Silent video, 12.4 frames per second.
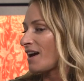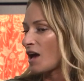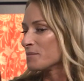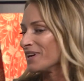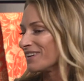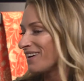
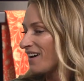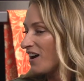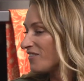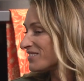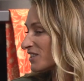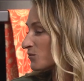I mean,
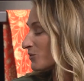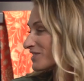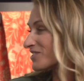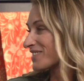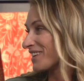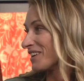often we're
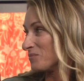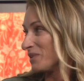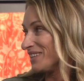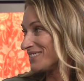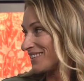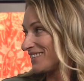just getting
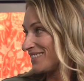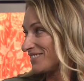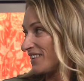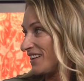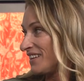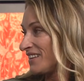pizza,
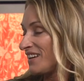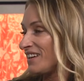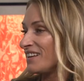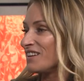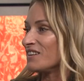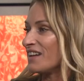right?
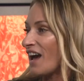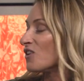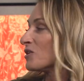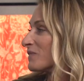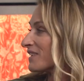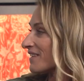And now
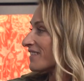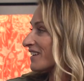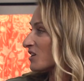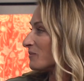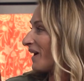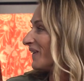I'm going to think
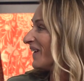that's about.